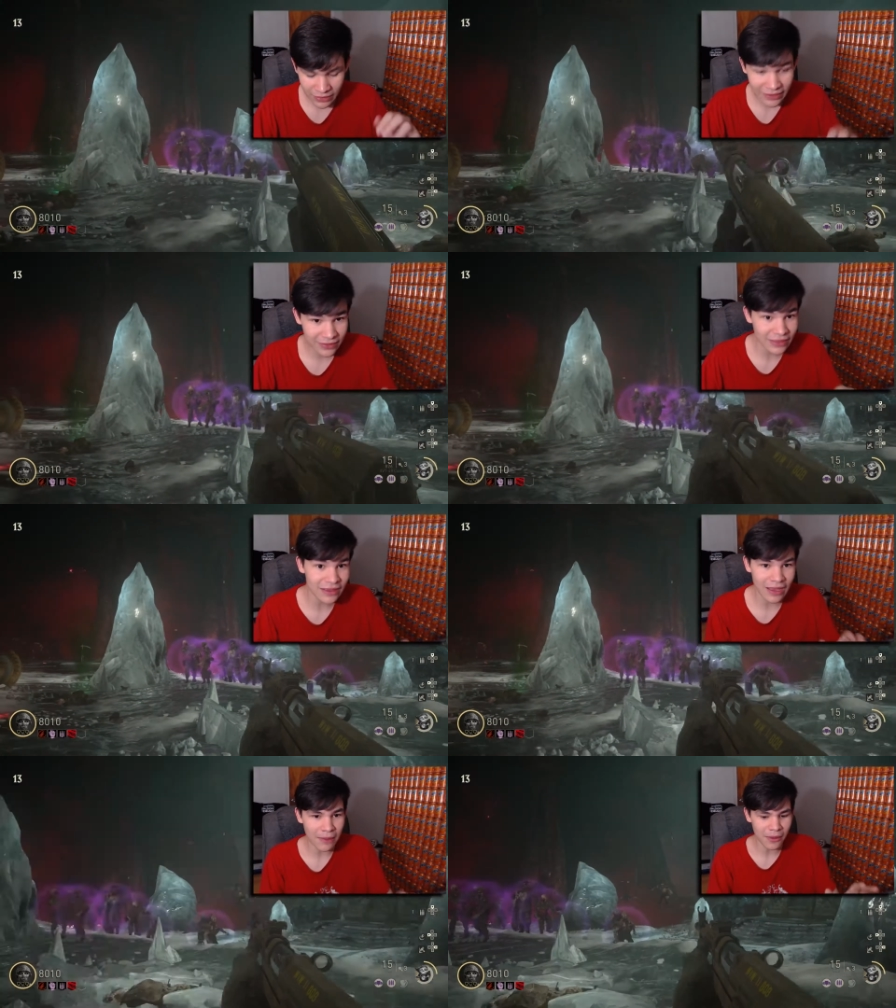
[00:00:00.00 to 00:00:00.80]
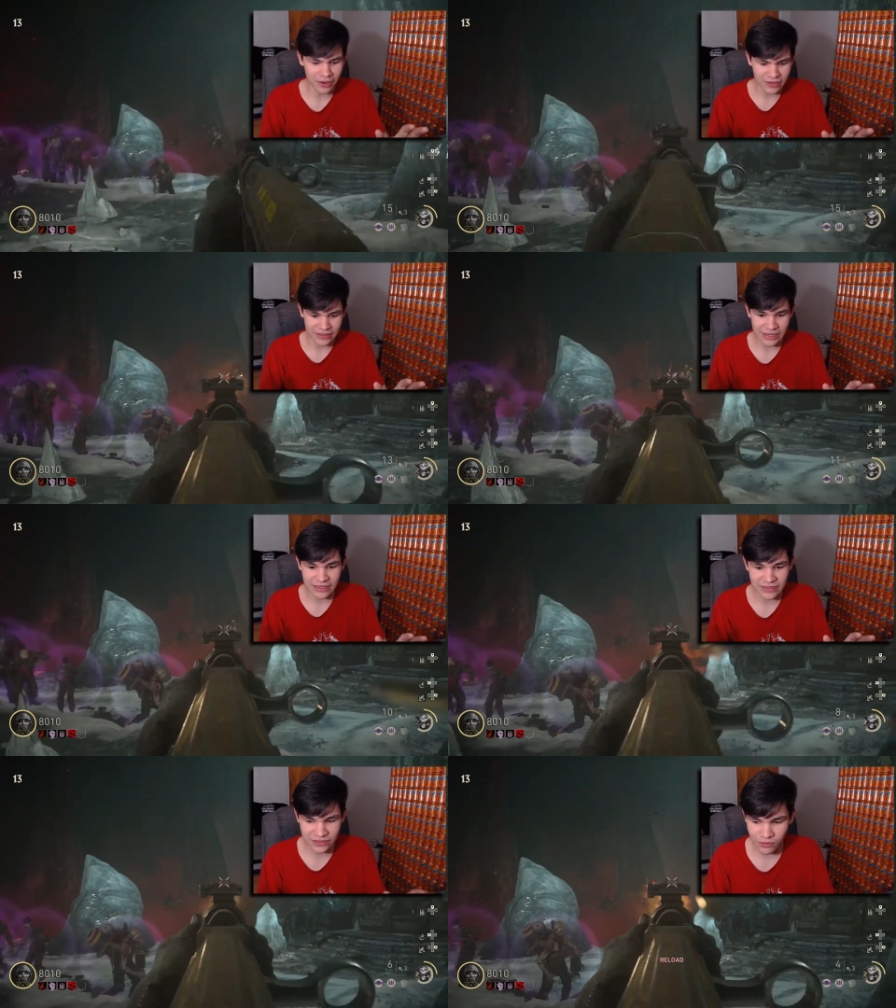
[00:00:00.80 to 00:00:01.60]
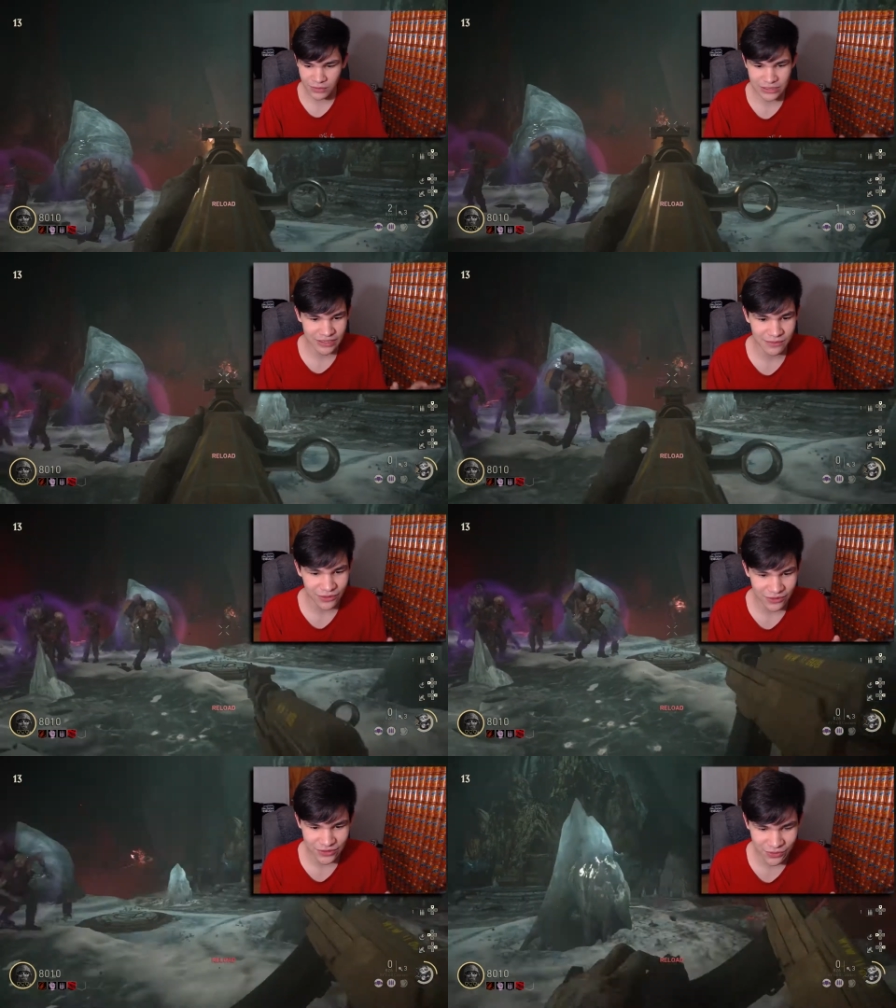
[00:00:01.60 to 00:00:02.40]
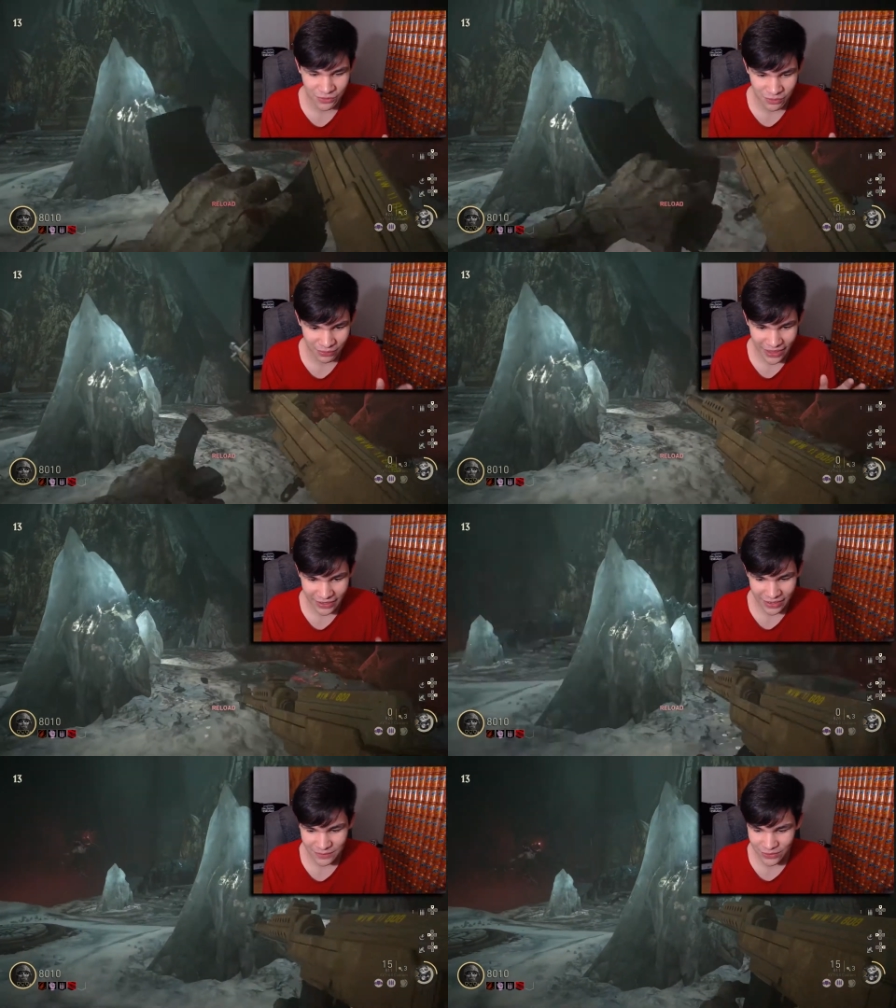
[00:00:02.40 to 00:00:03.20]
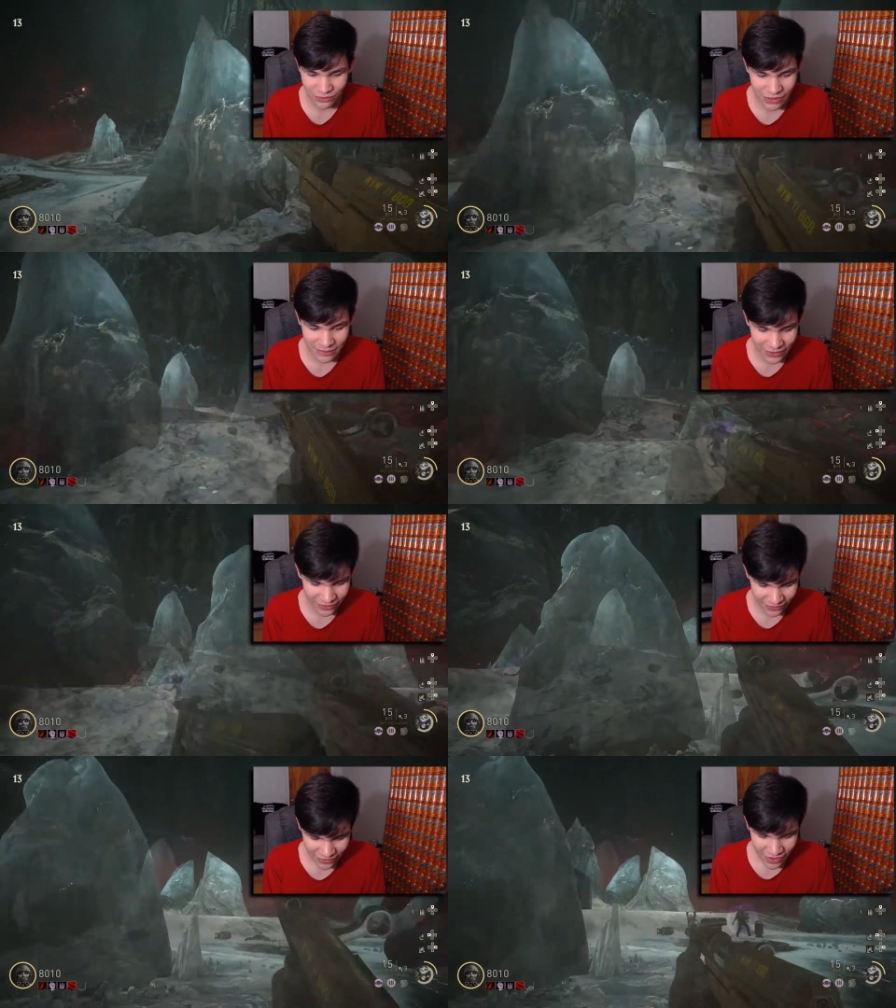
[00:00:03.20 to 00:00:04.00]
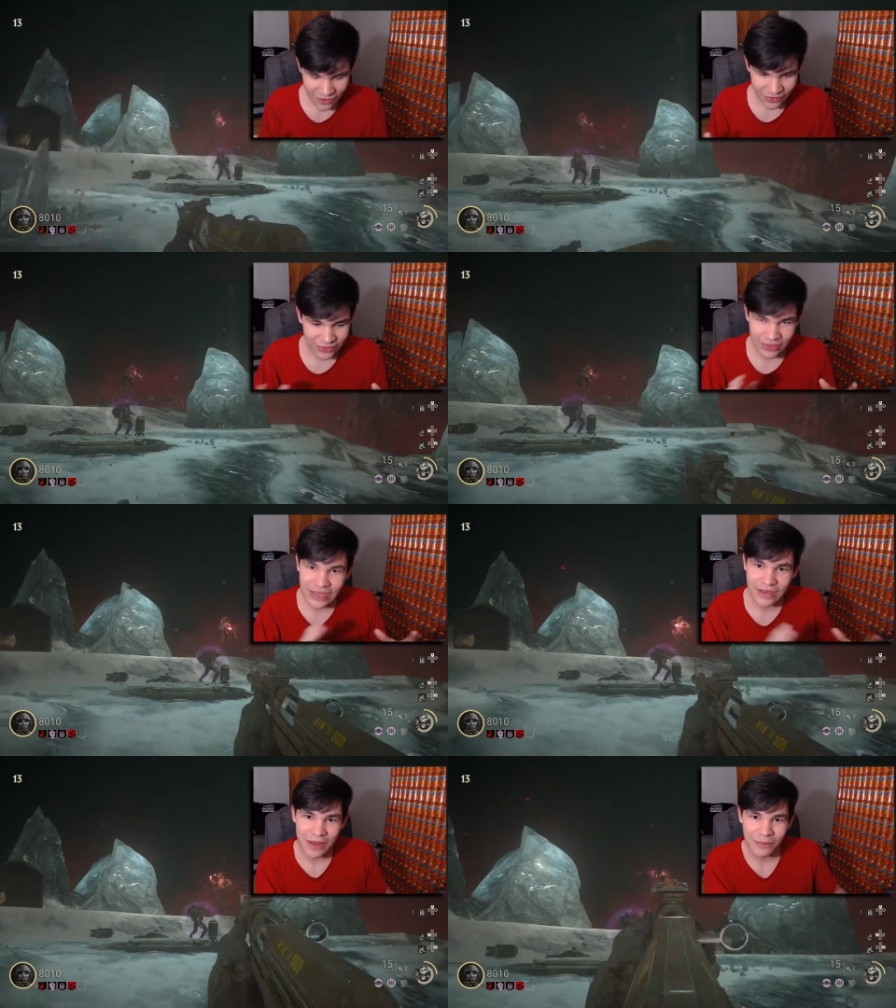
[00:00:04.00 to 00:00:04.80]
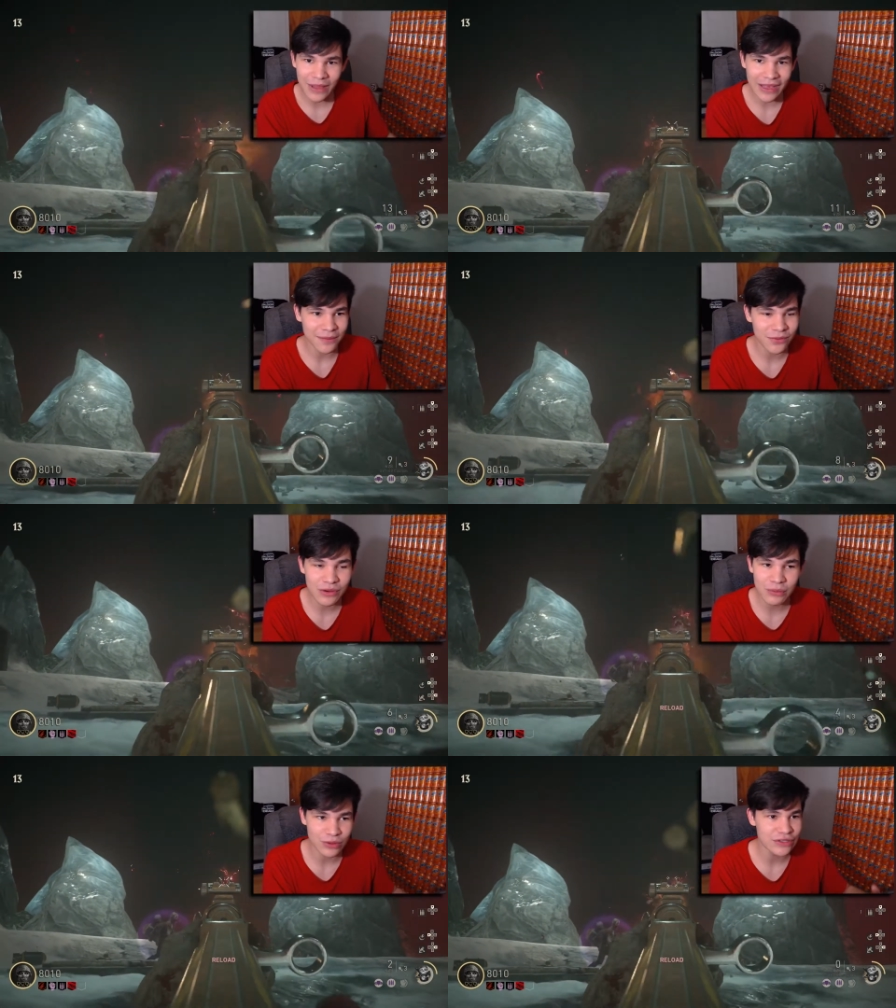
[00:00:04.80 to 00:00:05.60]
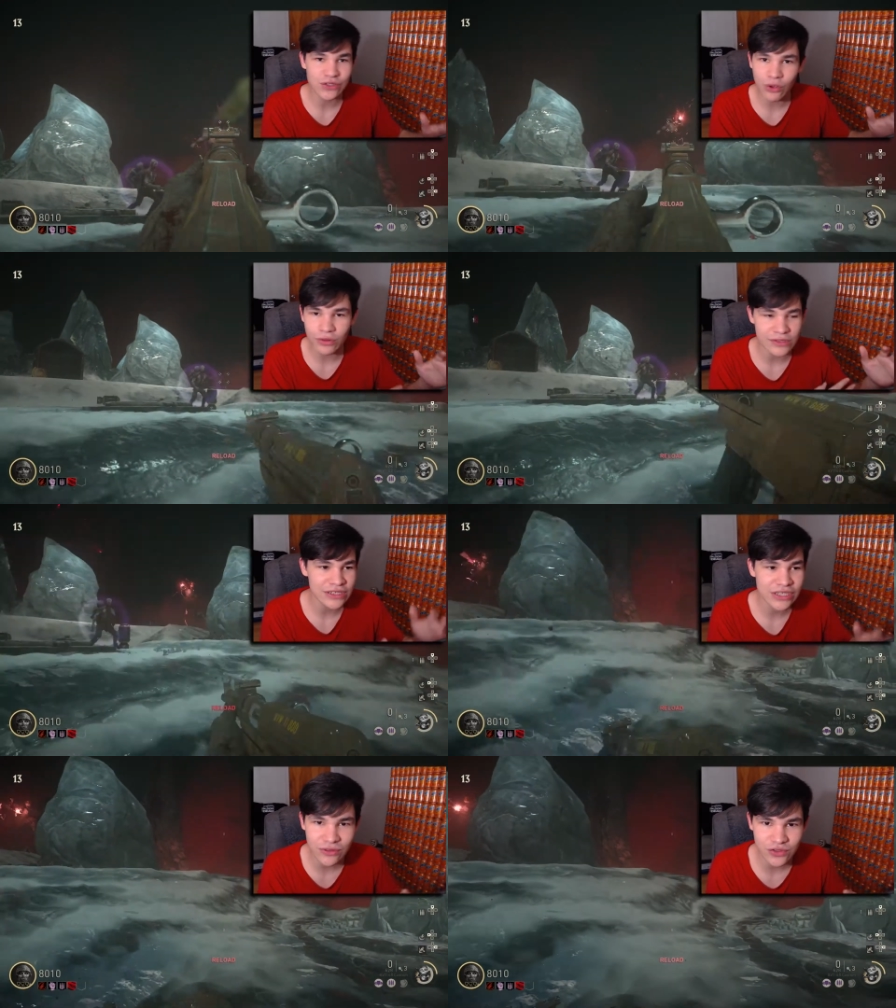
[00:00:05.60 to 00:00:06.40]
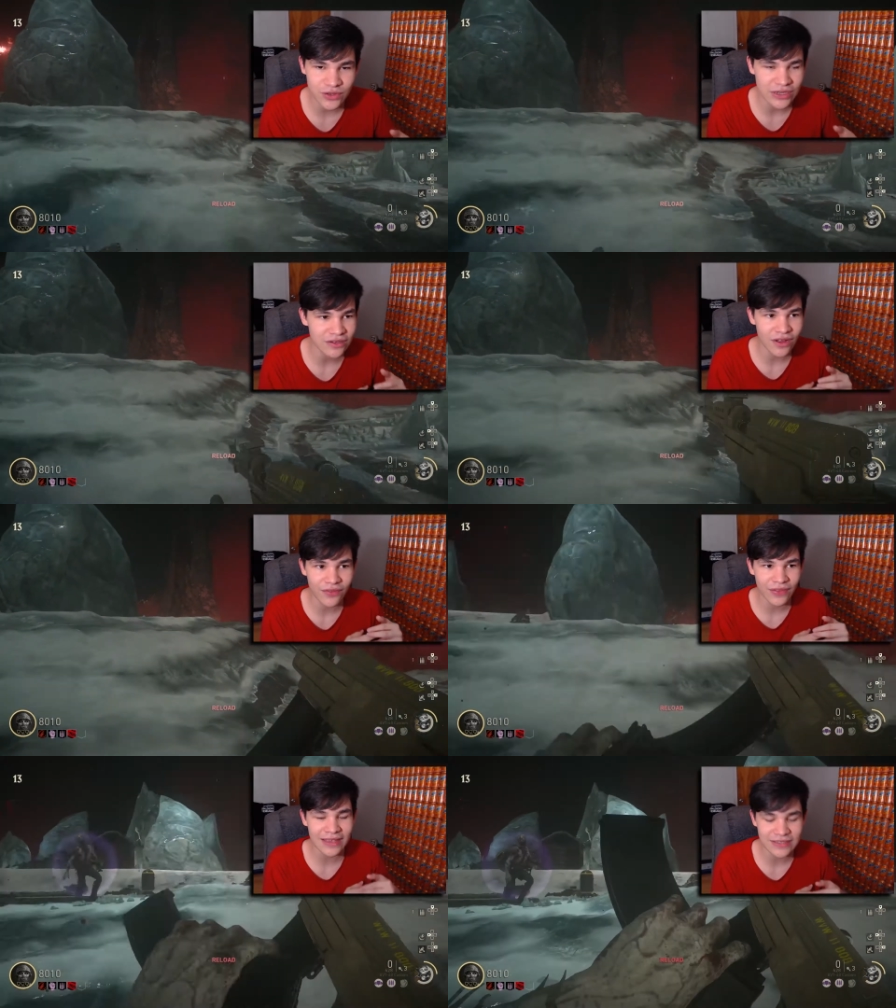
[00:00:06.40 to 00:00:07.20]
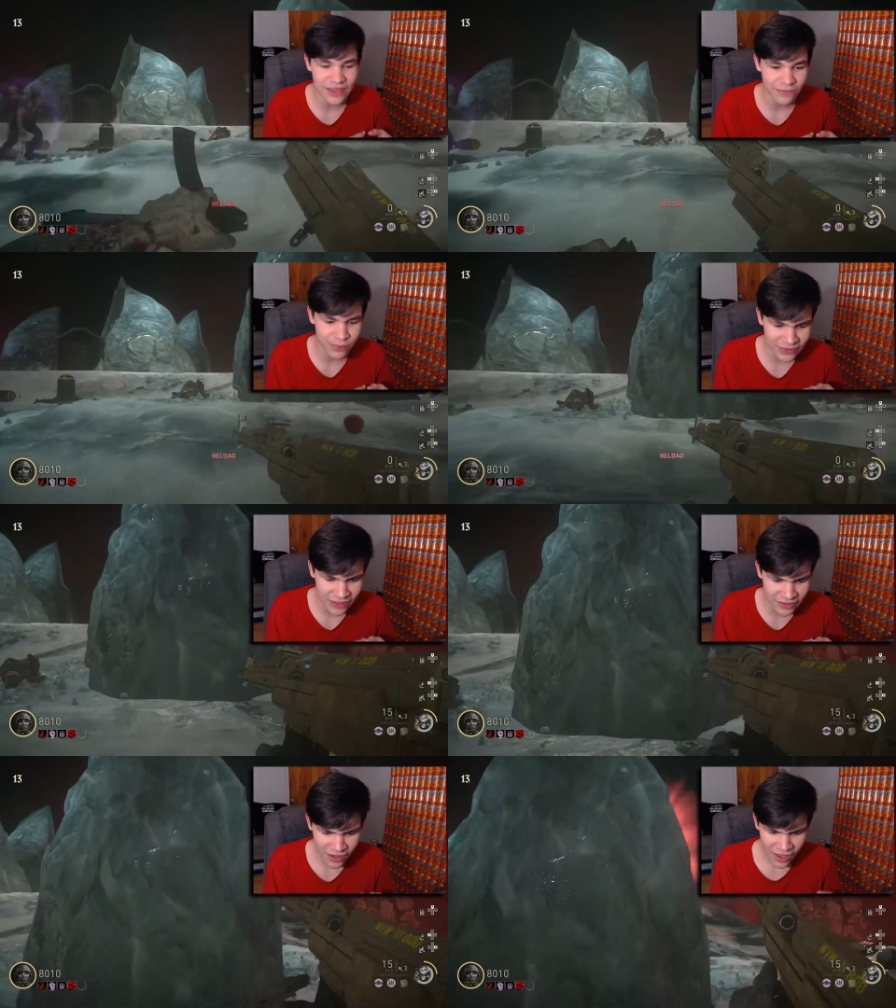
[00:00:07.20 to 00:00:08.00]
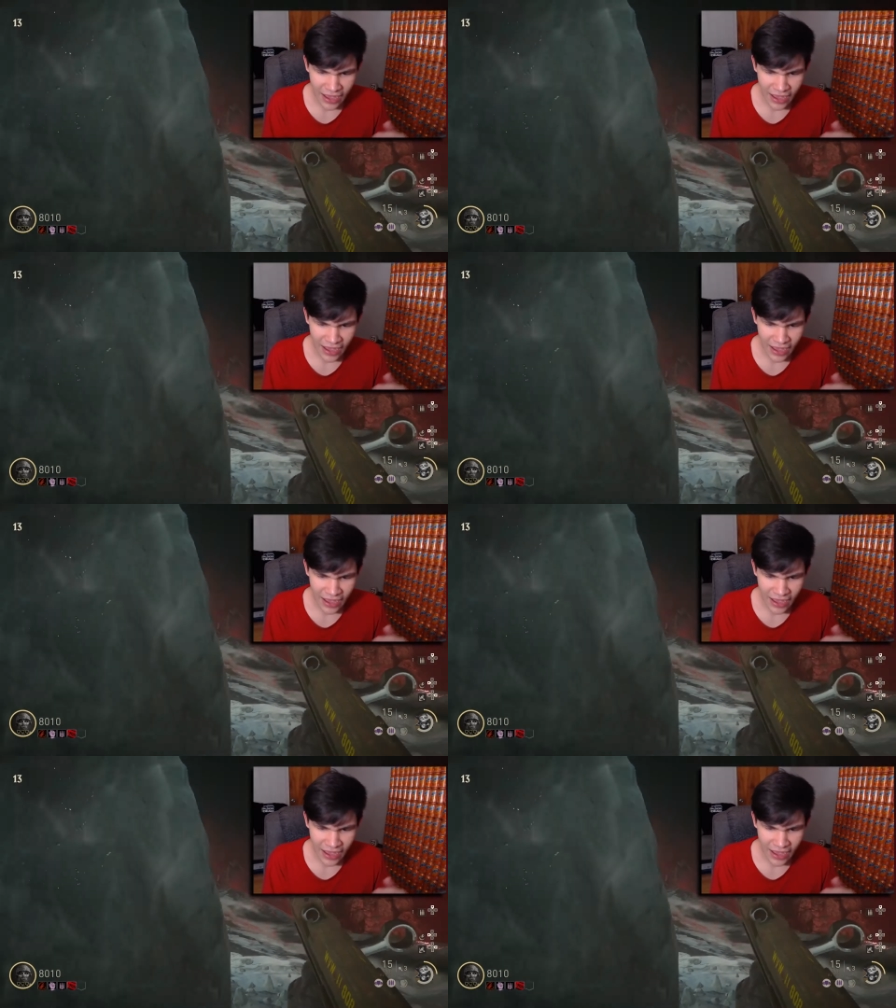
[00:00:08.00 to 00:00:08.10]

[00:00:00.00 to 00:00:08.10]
like this, honestly, it's so much similar to Black Ops 3, because the thing about Black Ops 3 with the souls, the children, and all that stuff, but then